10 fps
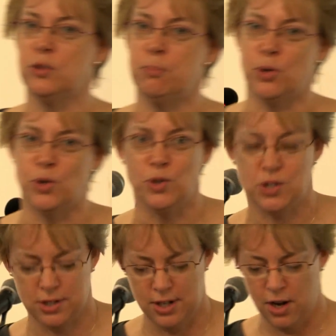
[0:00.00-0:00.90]

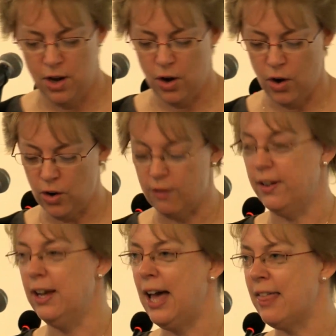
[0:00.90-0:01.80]
support on
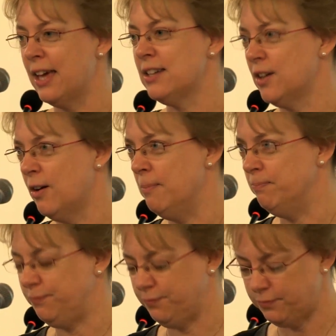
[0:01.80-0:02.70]
offer at that time.
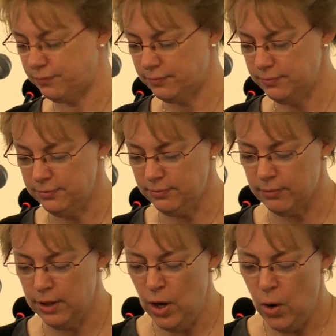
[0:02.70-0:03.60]

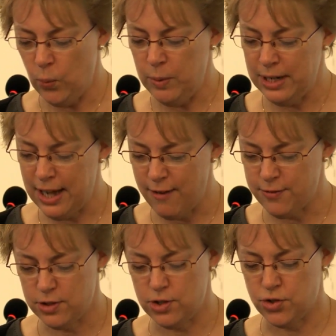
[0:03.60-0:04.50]
We were
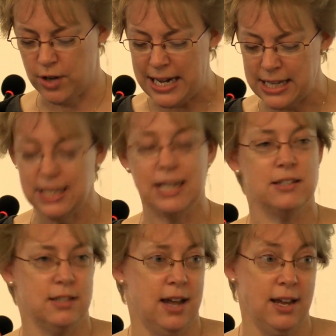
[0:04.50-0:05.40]
left to training the
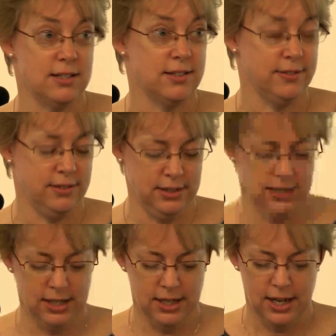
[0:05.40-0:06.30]
internet
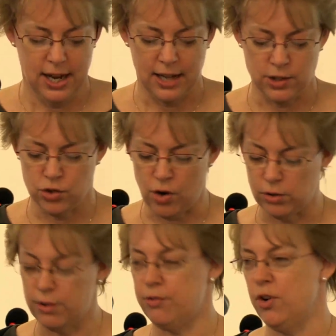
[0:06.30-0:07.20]
and
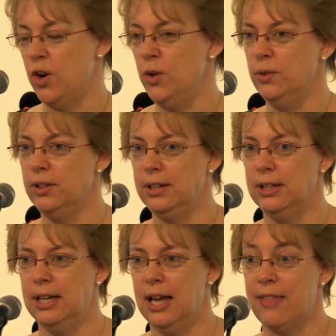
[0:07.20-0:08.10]
struggle through
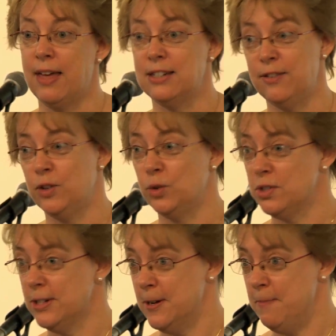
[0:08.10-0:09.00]
at that difficult
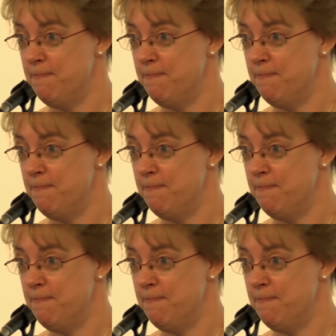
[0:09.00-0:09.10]
time.